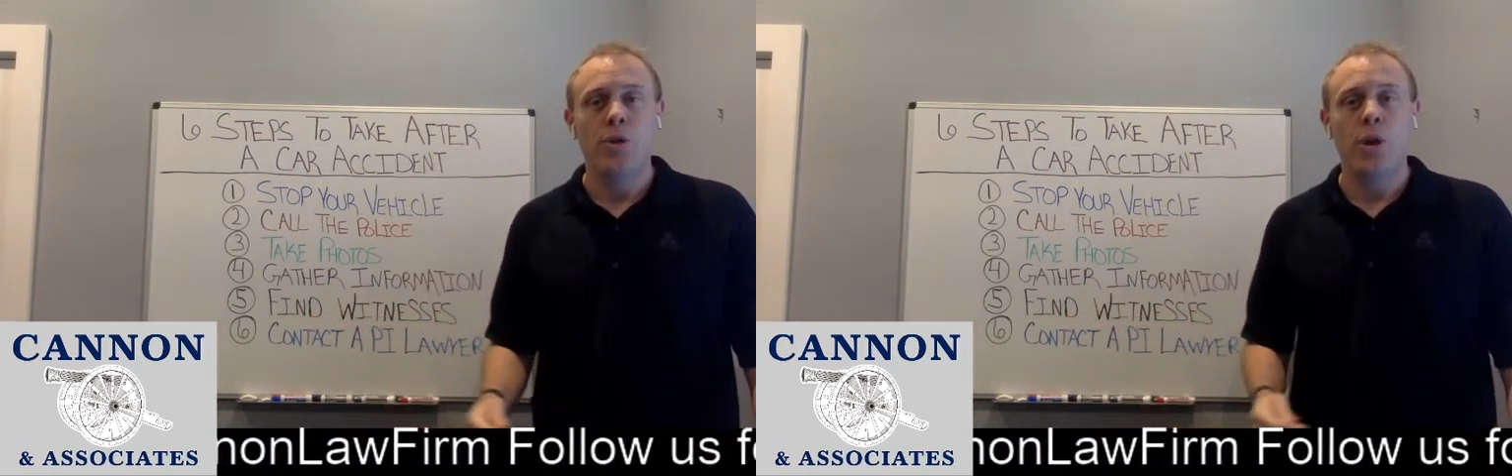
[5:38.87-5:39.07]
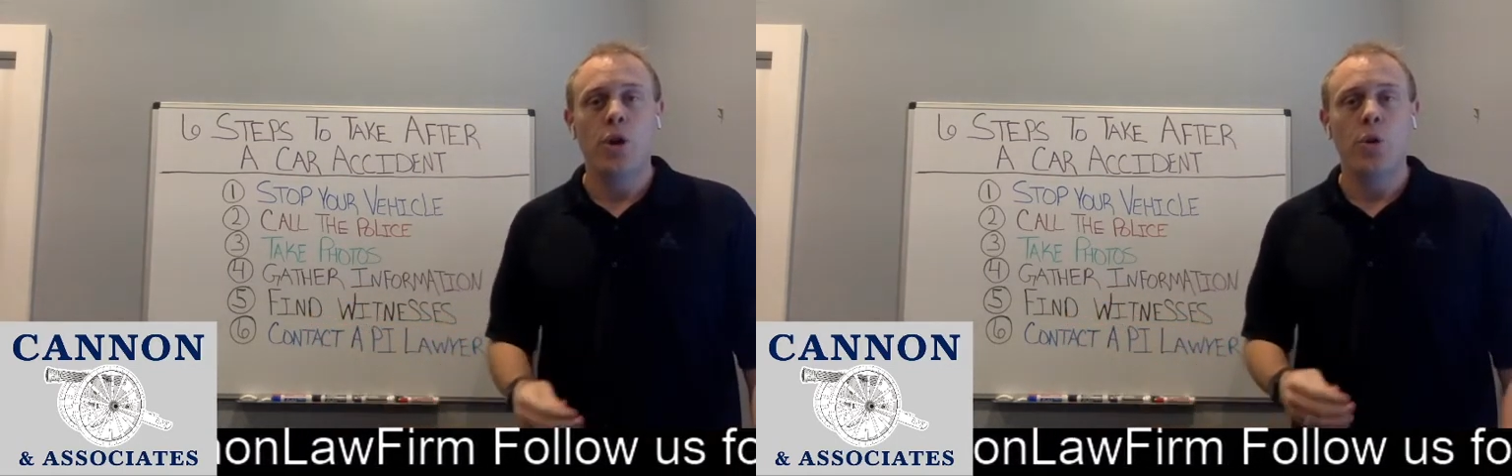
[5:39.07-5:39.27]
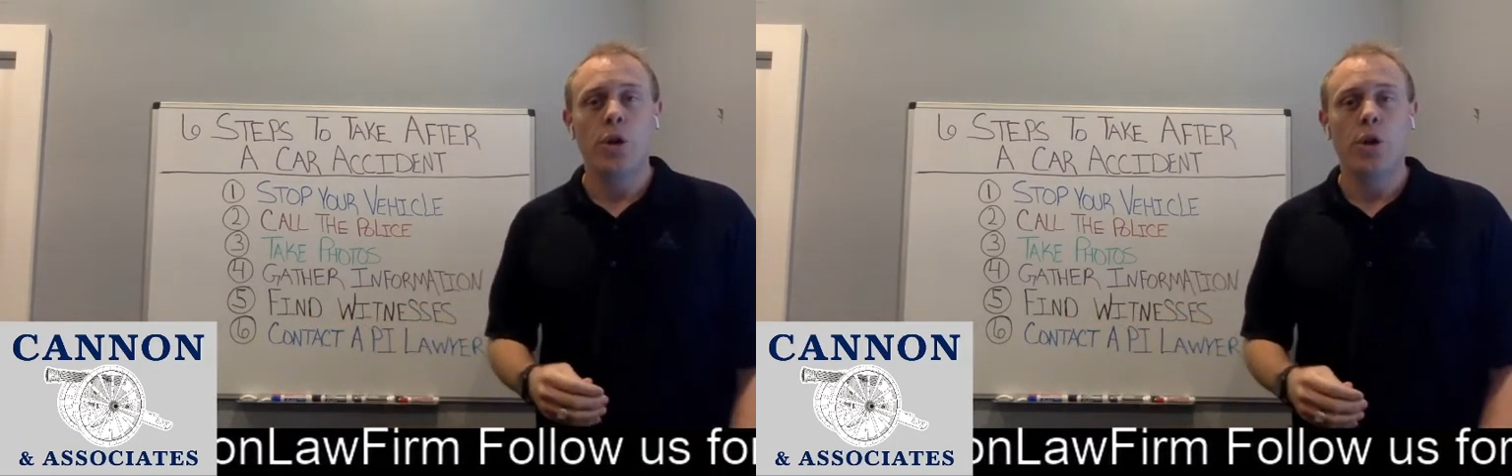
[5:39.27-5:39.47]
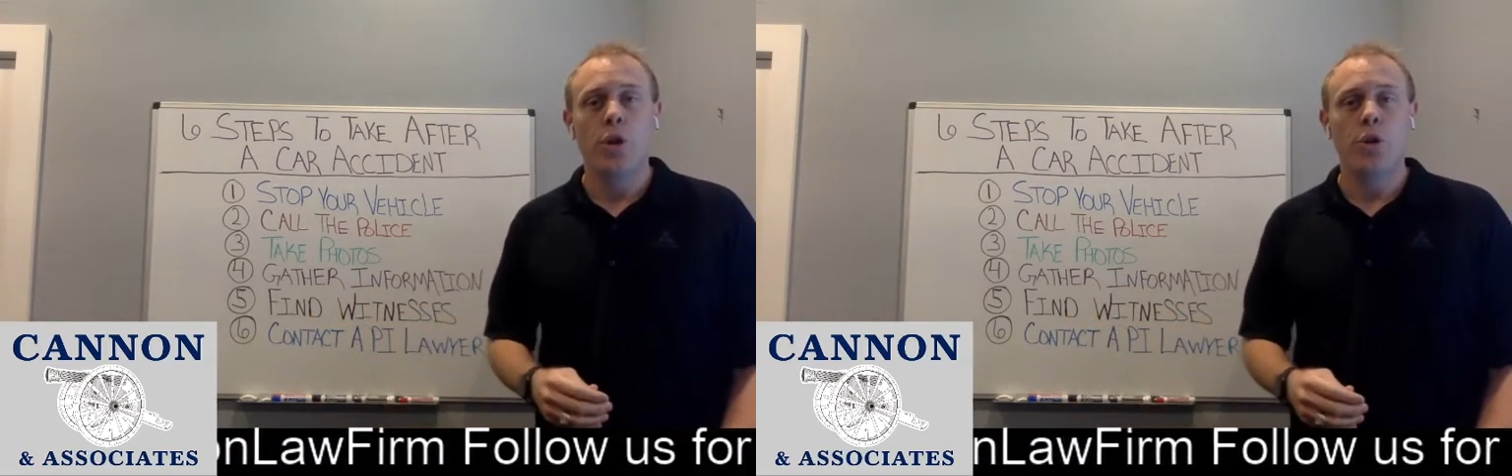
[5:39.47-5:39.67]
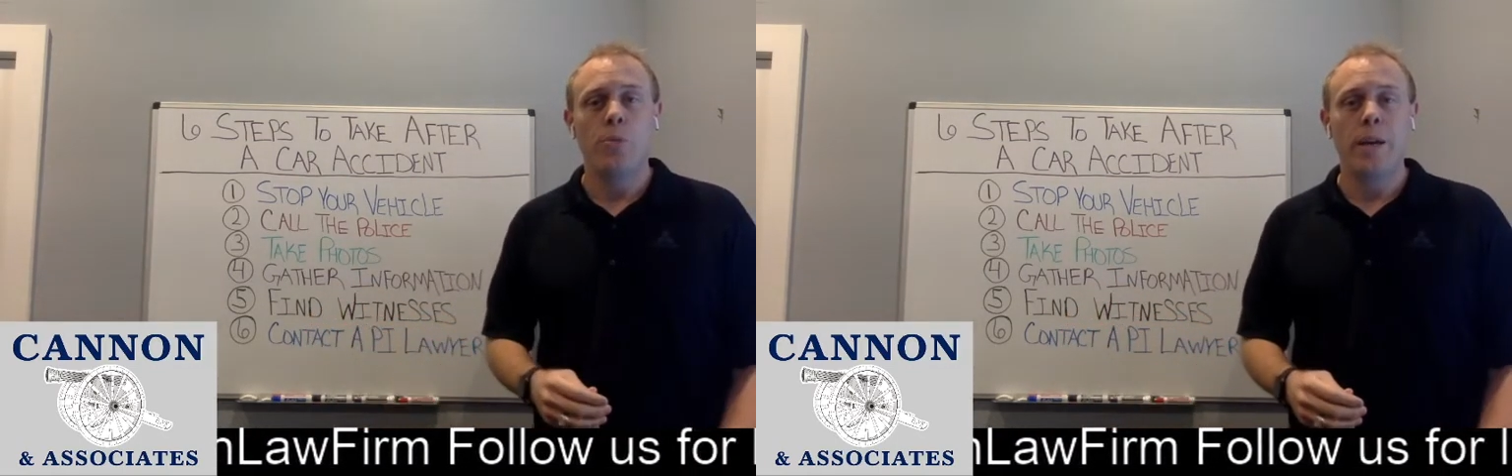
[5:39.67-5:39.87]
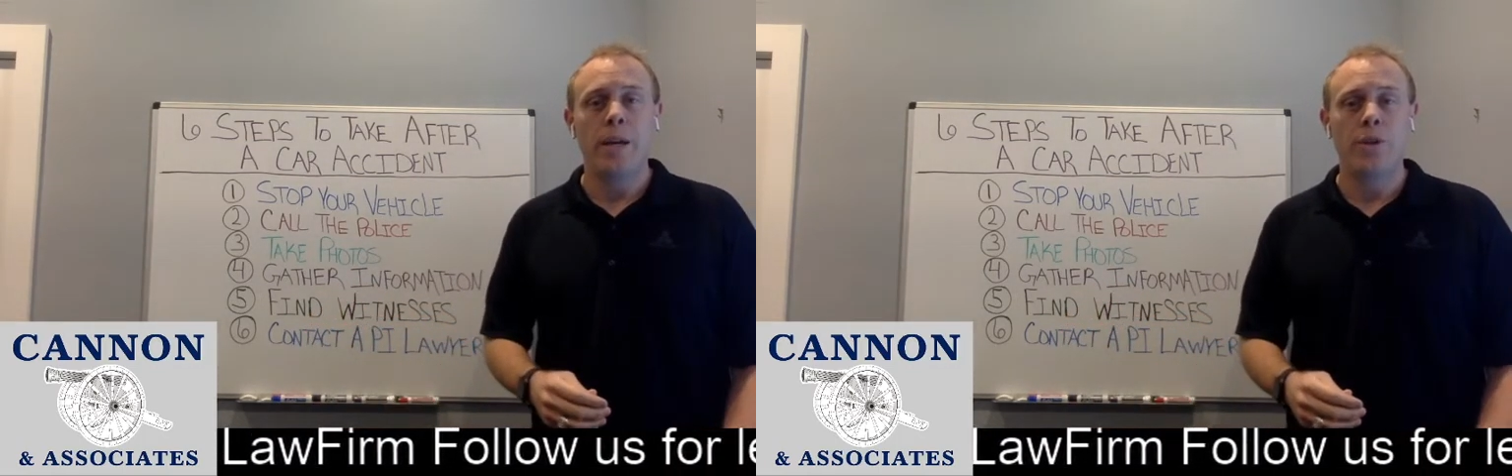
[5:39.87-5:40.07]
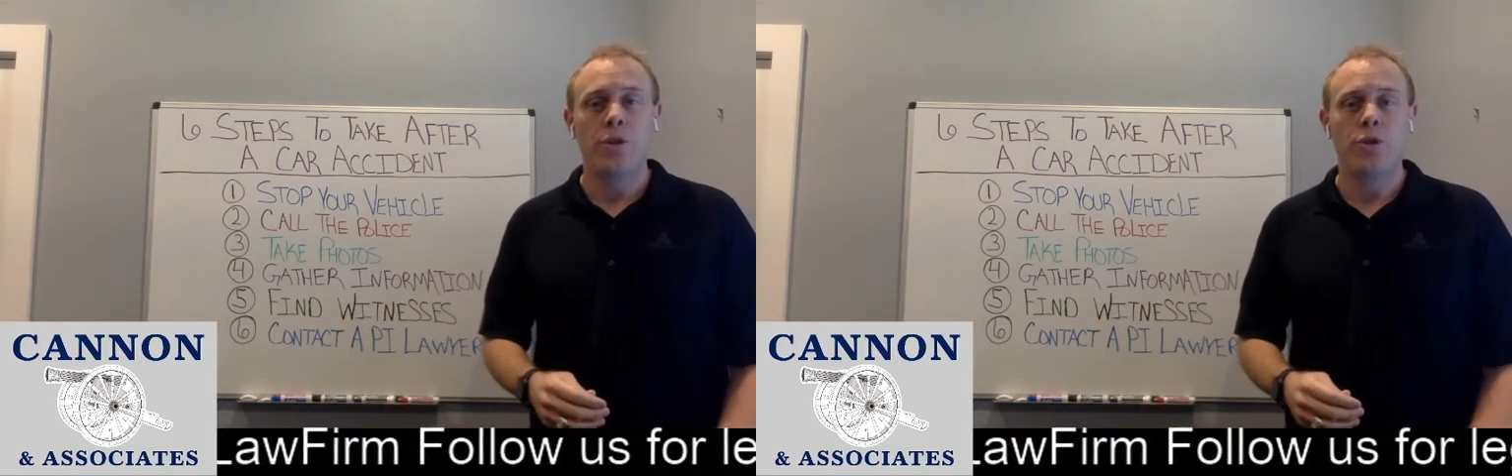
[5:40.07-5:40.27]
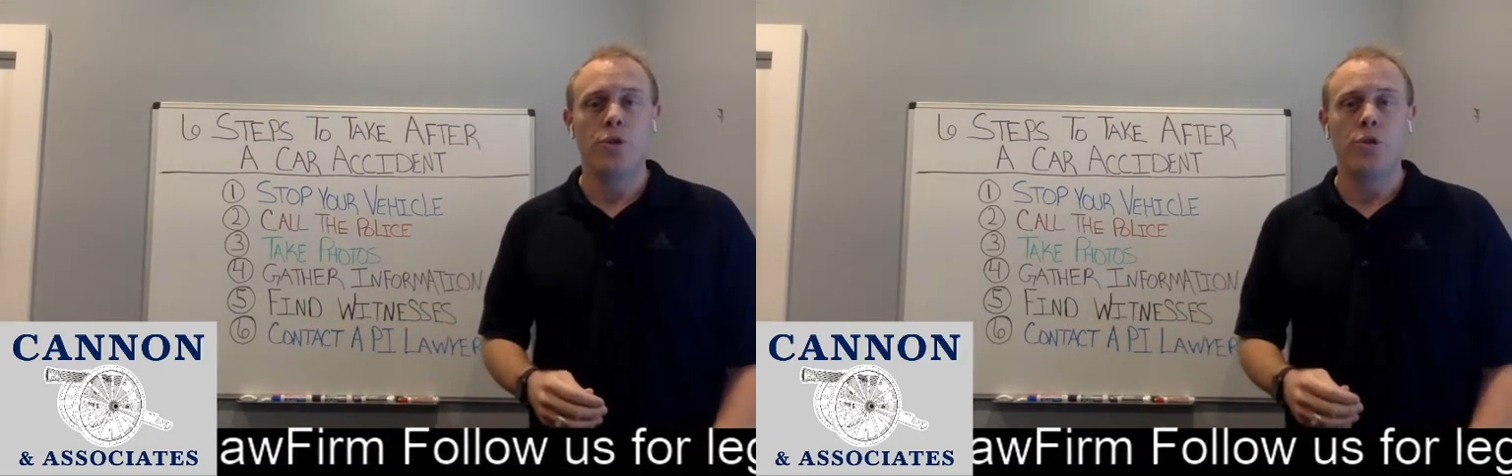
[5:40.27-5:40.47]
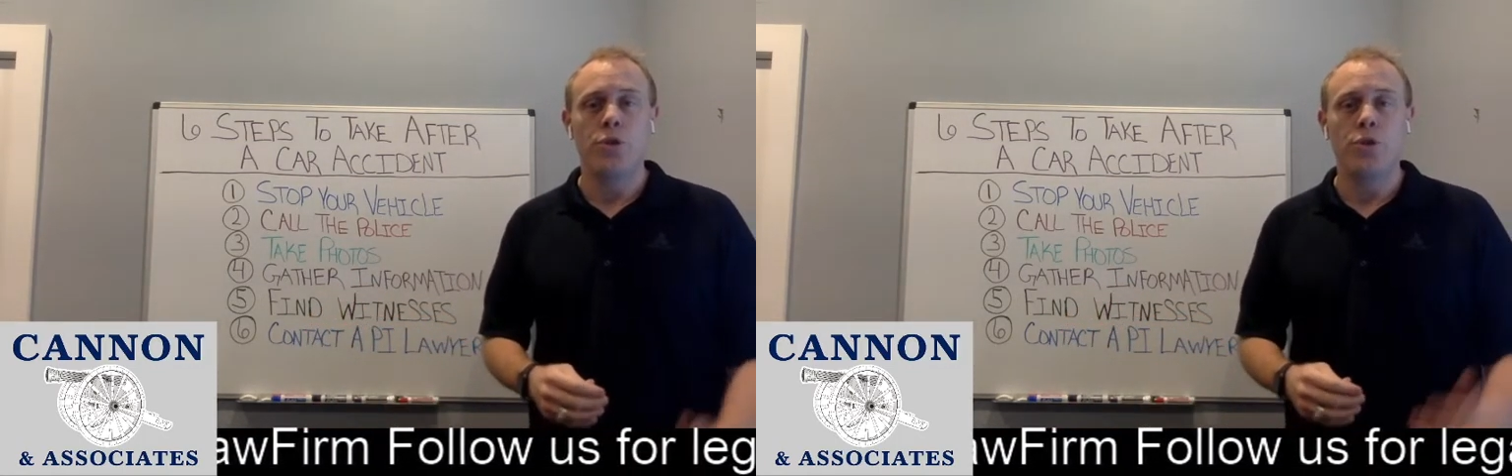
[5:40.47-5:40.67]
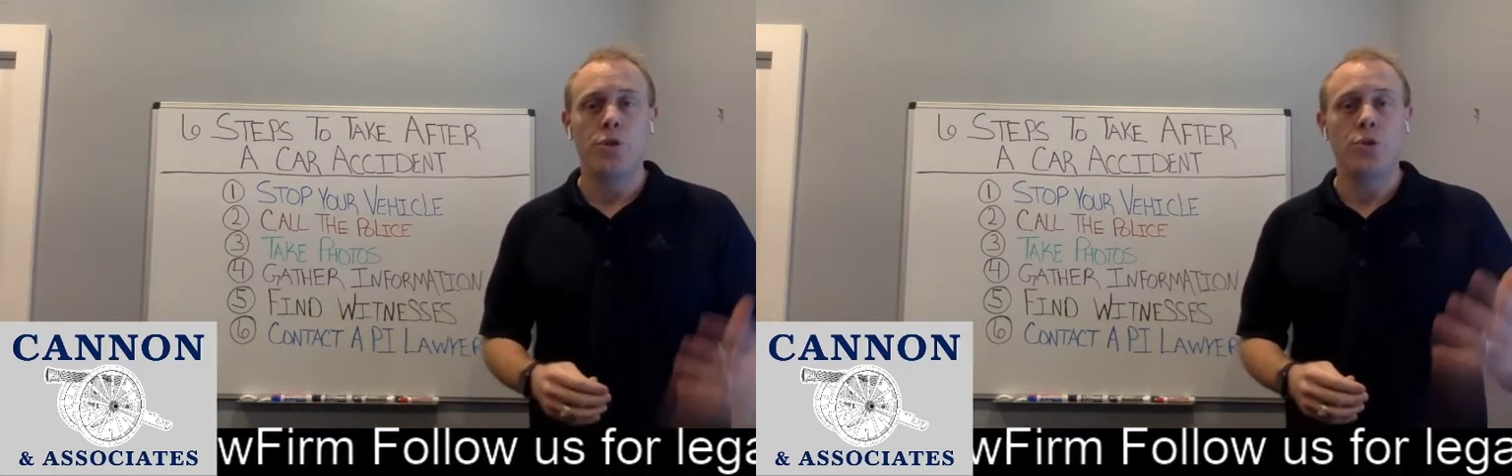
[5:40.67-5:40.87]
So not only are you making sure
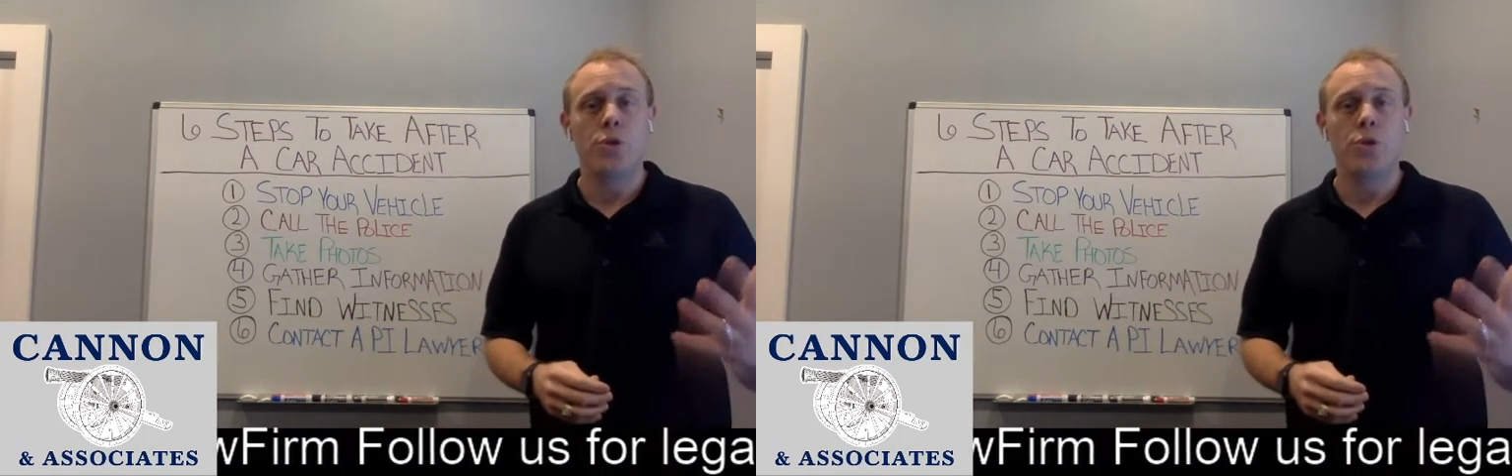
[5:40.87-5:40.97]
that your